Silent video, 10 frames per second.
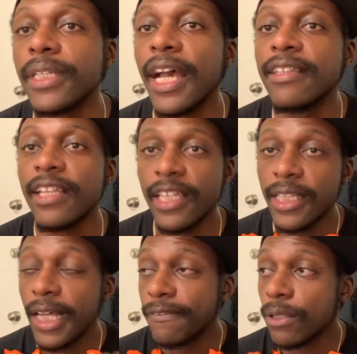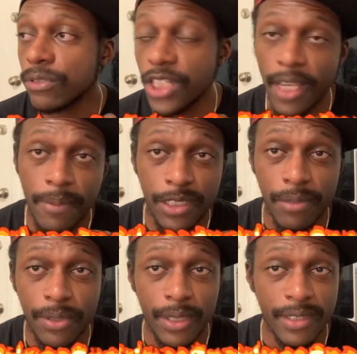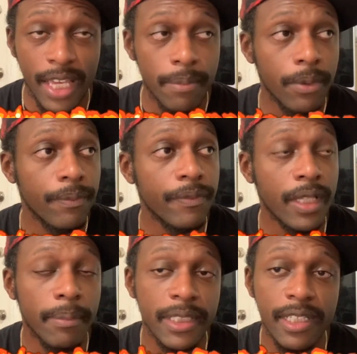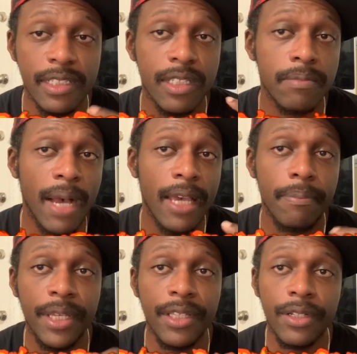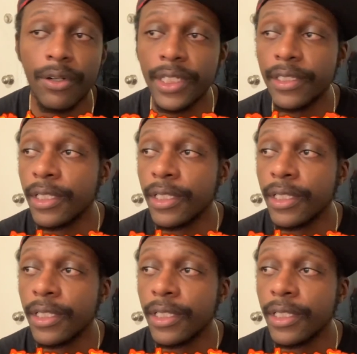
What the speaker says: I think he left those championships on the table. I mean, that's just my opinion on it.